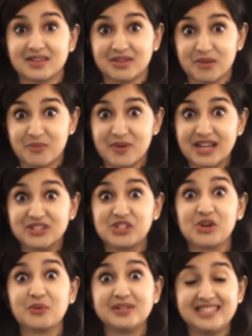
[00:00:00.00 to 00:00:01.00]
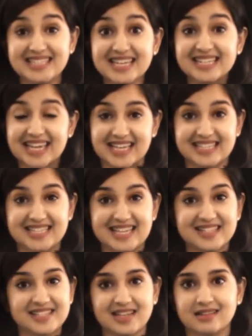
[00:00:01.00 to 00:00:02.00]
the ratio did
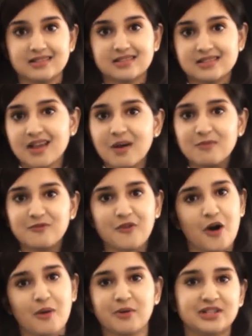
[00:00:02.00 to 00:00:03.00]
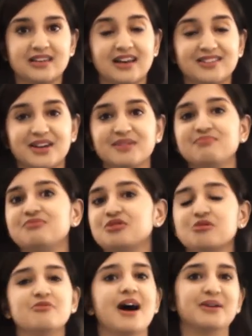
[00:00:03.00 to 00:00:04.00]
exist in some form or the other
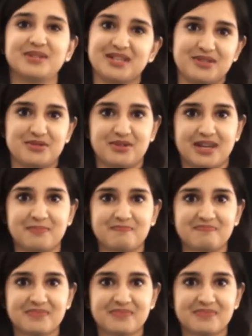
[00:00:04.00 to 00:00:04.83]
throughout history.